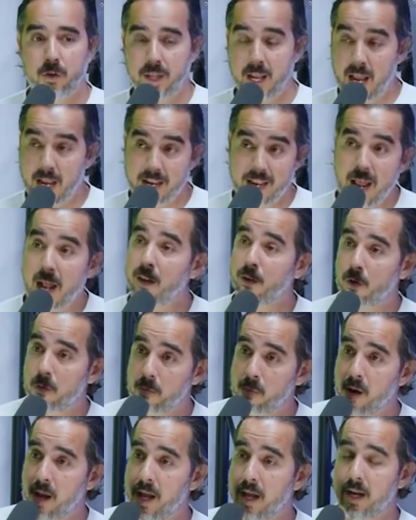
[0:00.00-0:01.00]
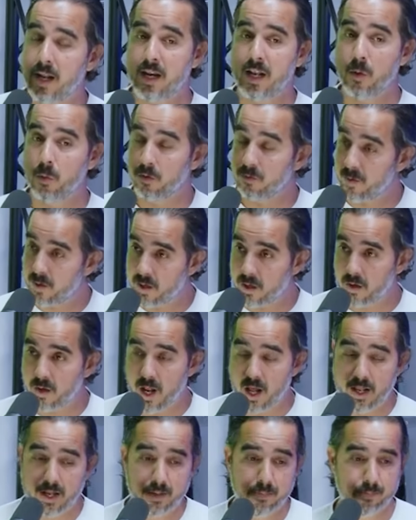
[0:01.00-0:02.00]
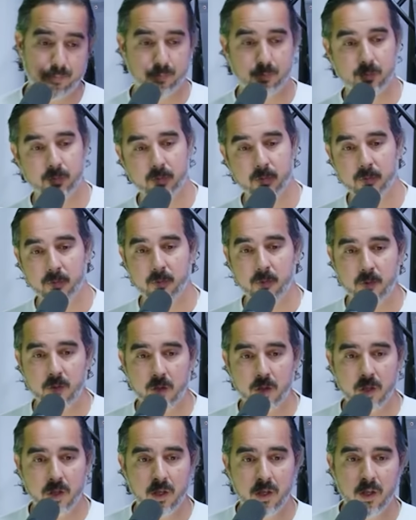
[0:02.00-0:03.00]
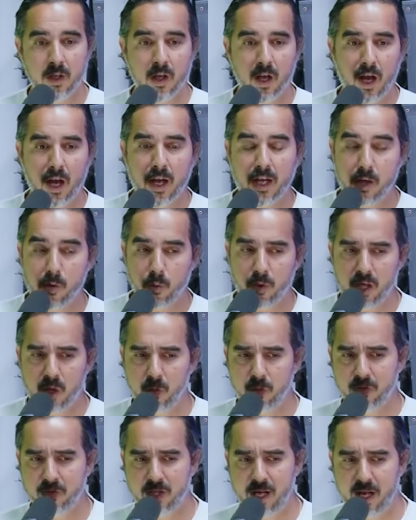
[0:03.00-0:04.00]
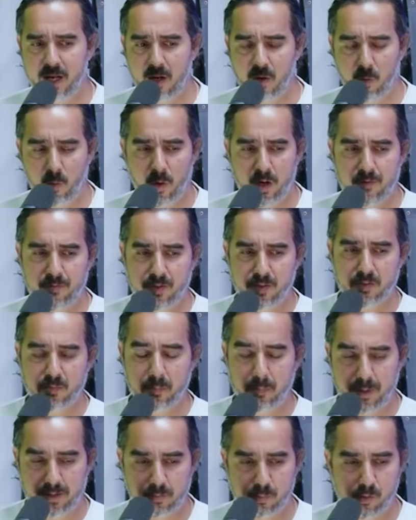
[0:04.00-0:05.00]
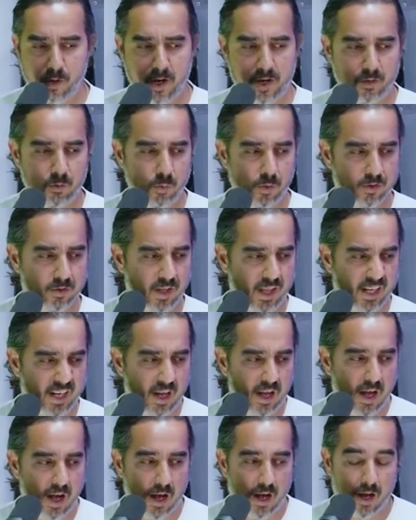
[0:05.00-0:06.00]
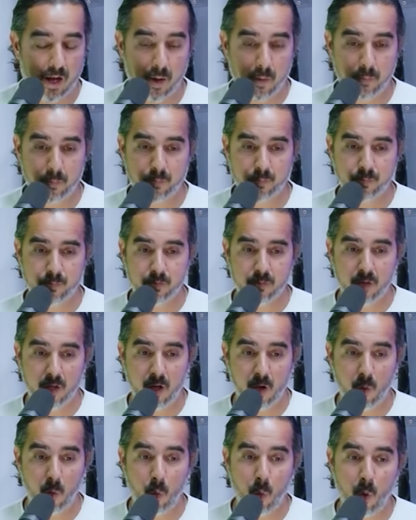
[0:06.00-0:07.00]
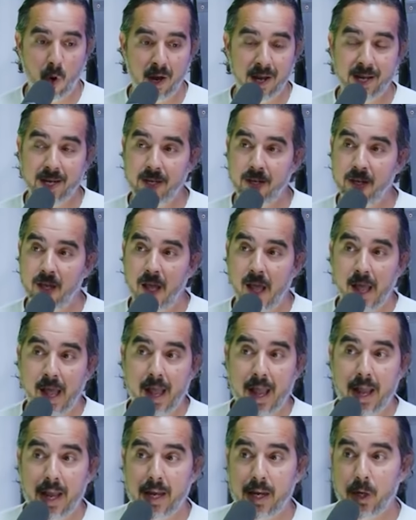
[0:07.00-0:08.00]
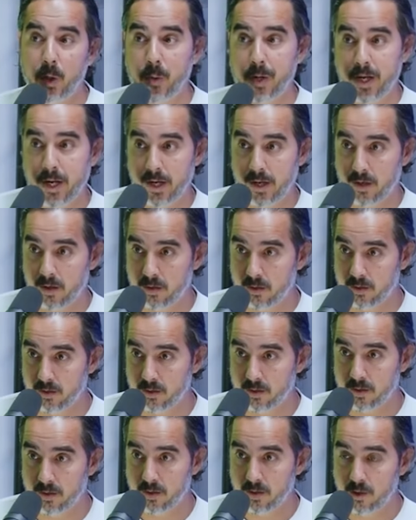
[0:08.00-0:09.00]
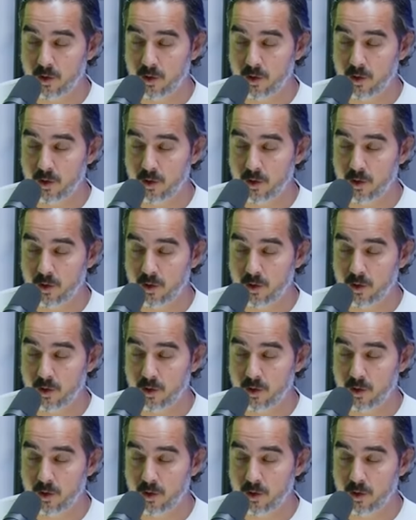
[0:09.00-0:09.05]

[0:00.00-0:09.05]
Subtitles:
So he had his own brand and he was very good at it. He was saying one of his best products was like a wine aerator.